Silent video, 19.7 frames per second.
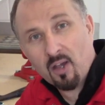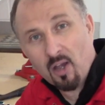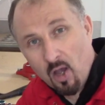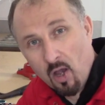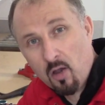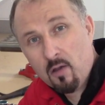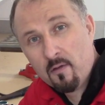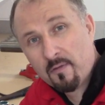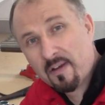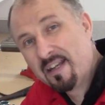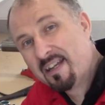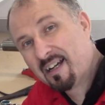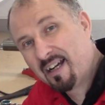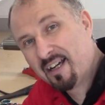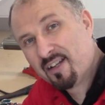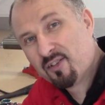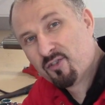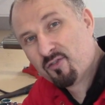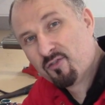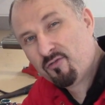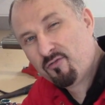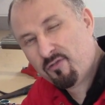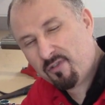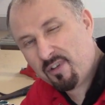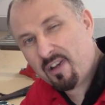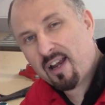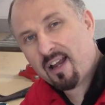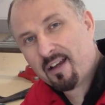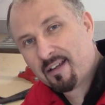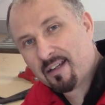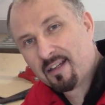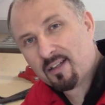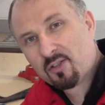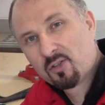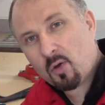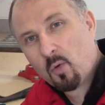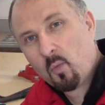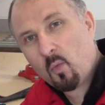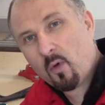over 900 likes
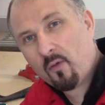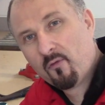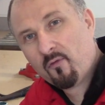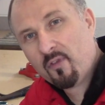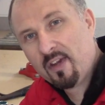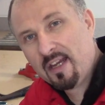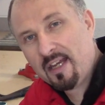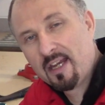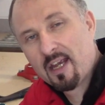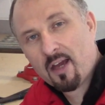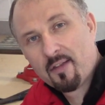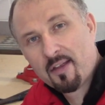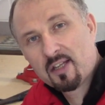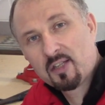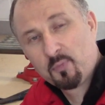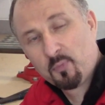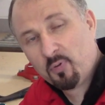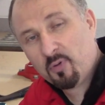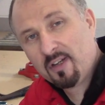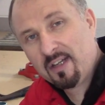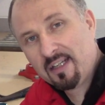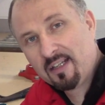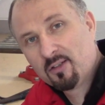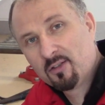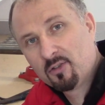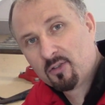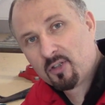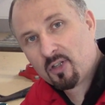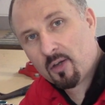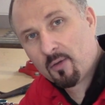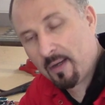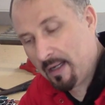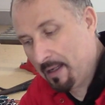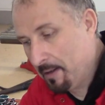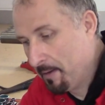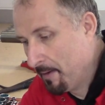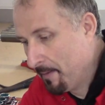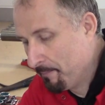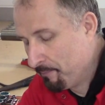on one video. That's pretty good
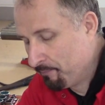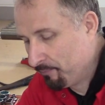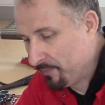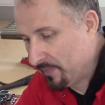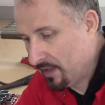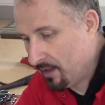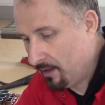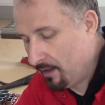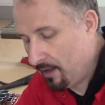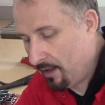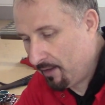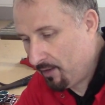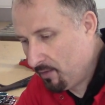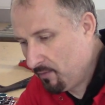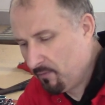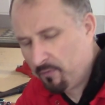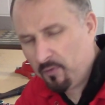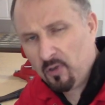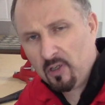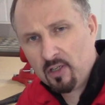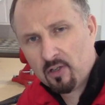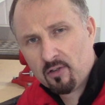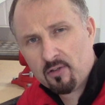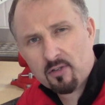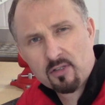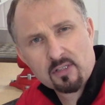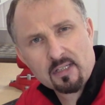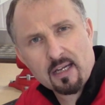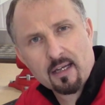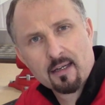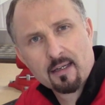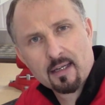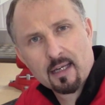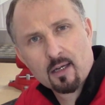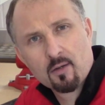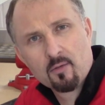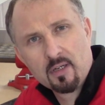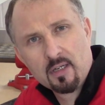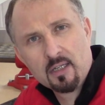going. I don't fully understand
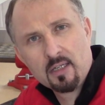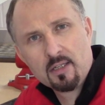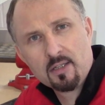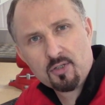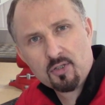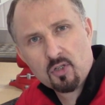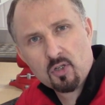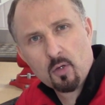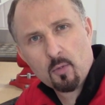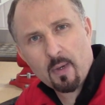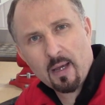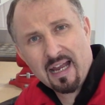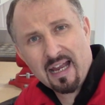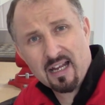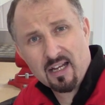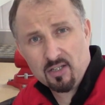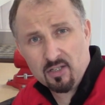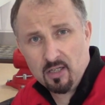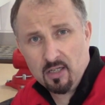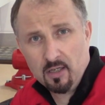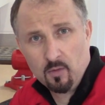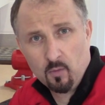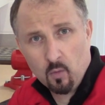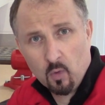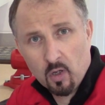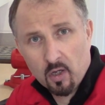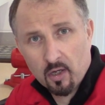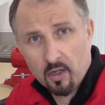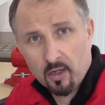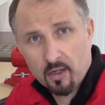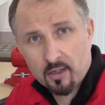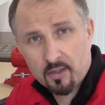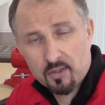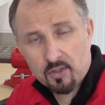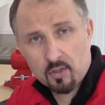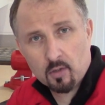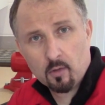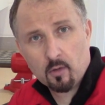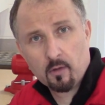how DTube actually works,
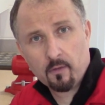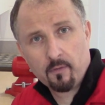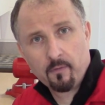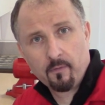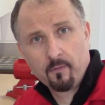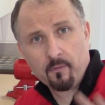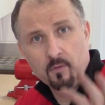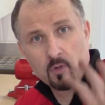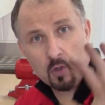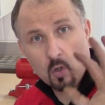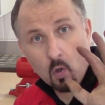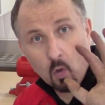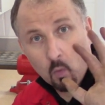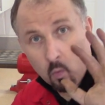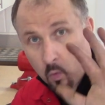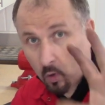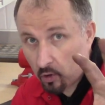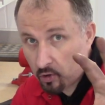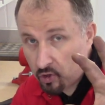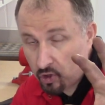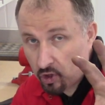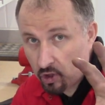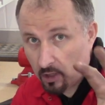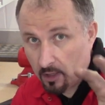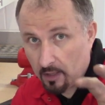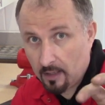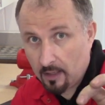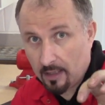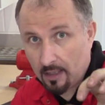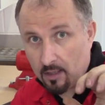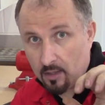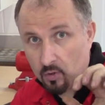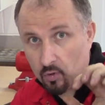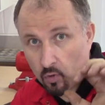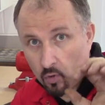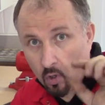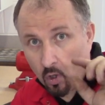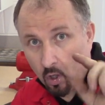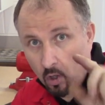so if you're watching and
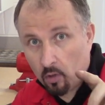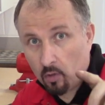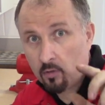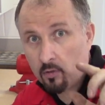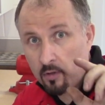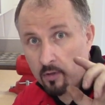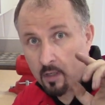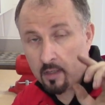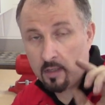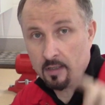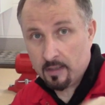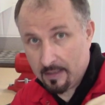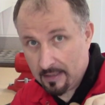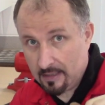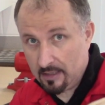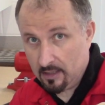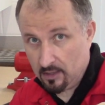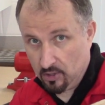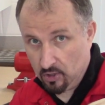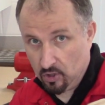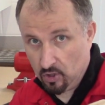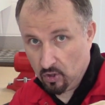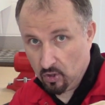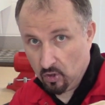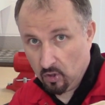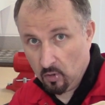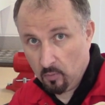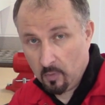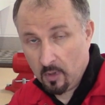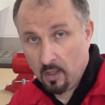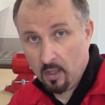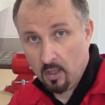you're on DTube,